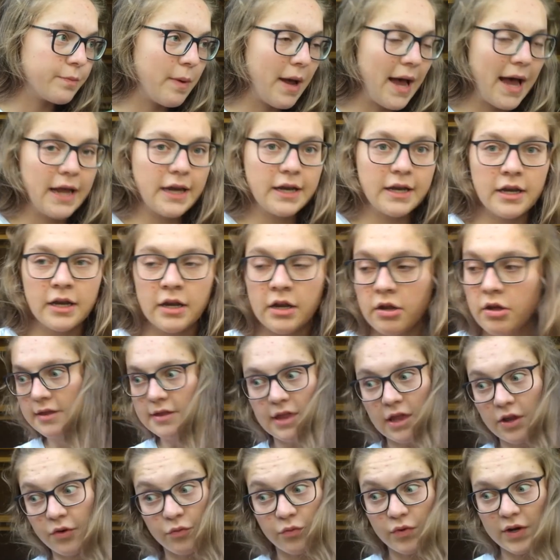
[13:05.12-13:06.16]
Pan,
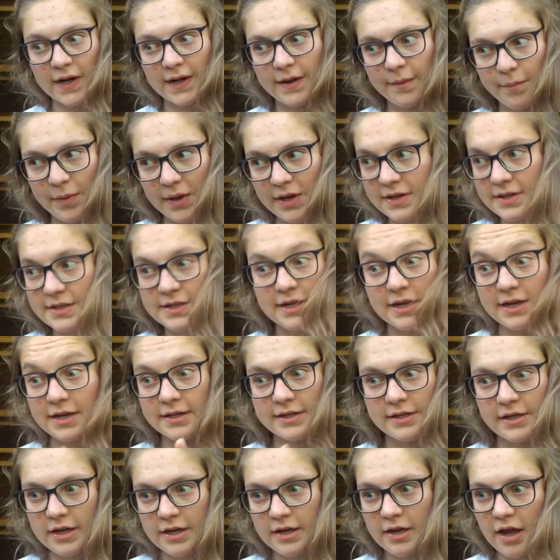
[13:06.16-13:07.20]
then read a bit
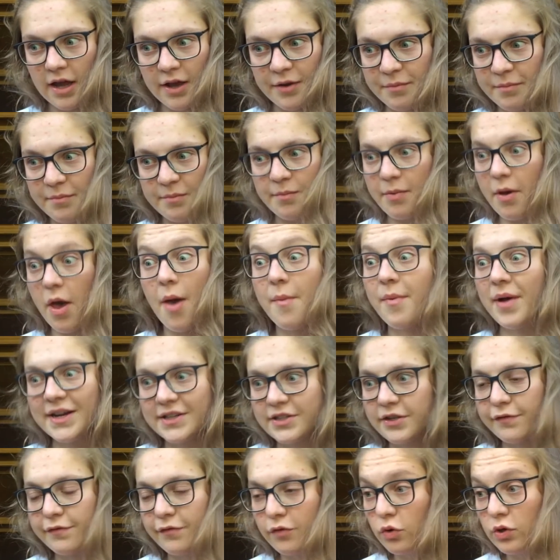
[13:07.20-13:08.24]
until I'm about
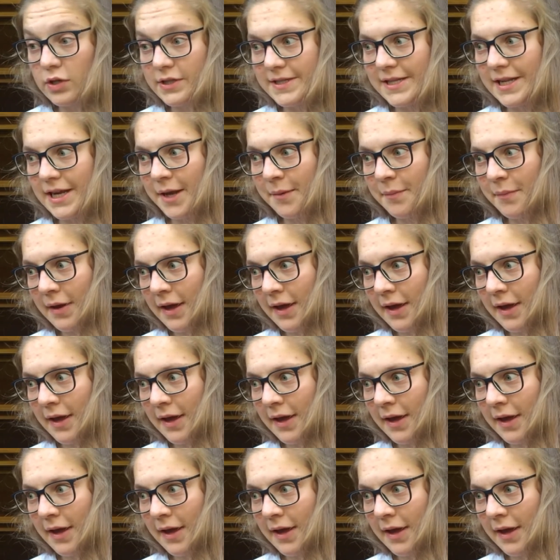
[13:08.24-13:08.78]
to fall asleep